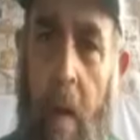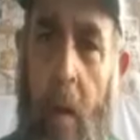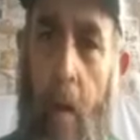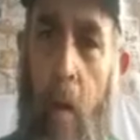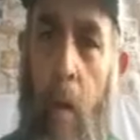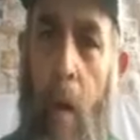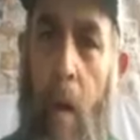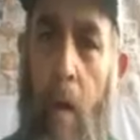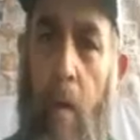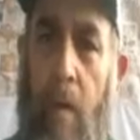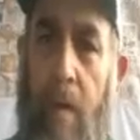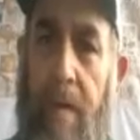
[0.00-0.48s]

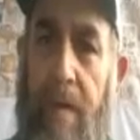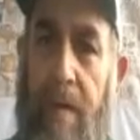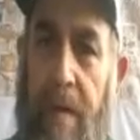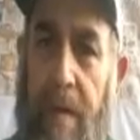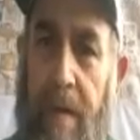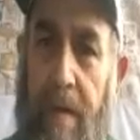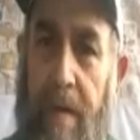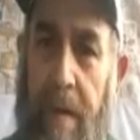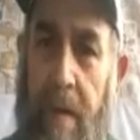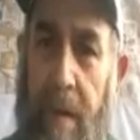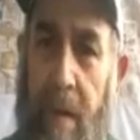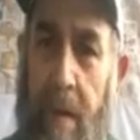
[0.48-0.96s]
What was
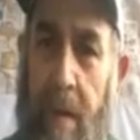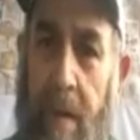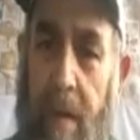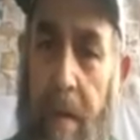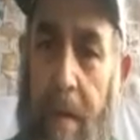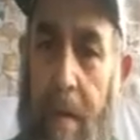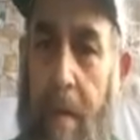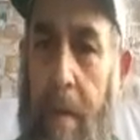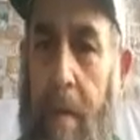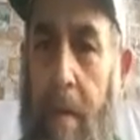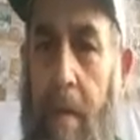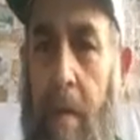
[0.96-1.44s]
he
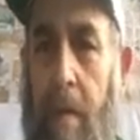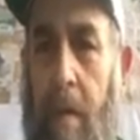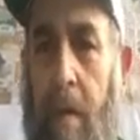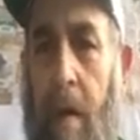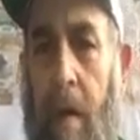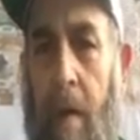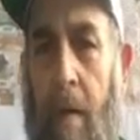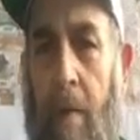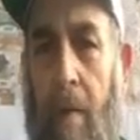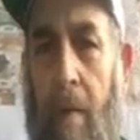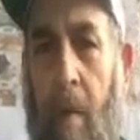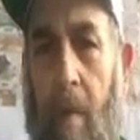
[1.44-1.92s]
doing,
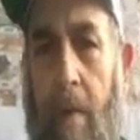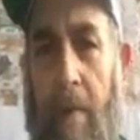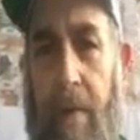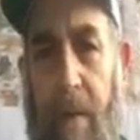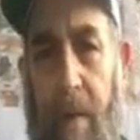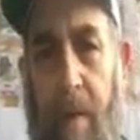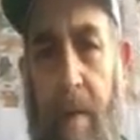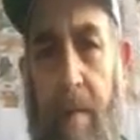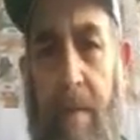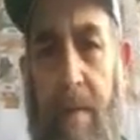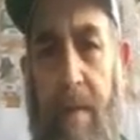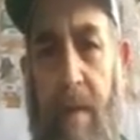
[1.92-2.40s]

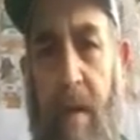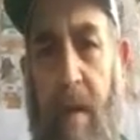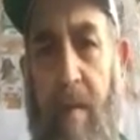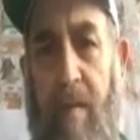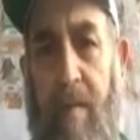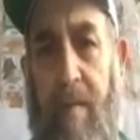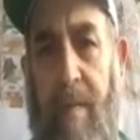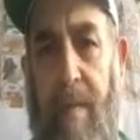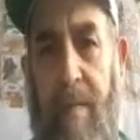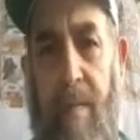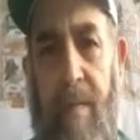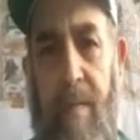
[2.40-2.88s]
immersing
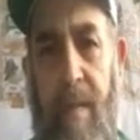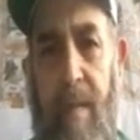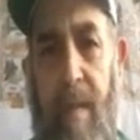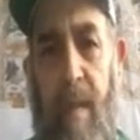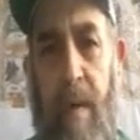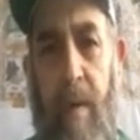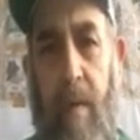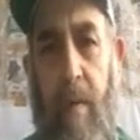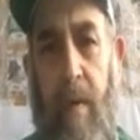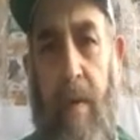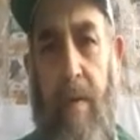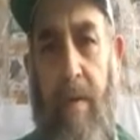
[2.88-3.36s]
himself before
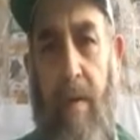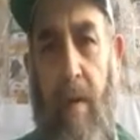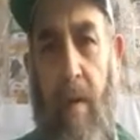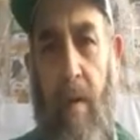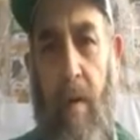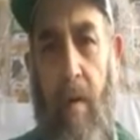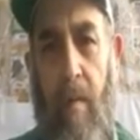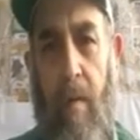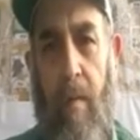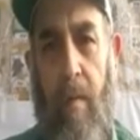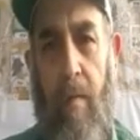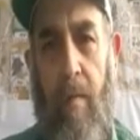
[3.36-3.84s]
he went
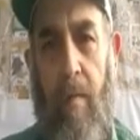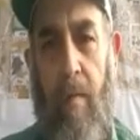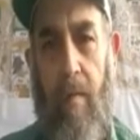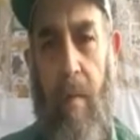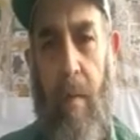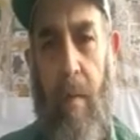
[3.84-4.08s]
home?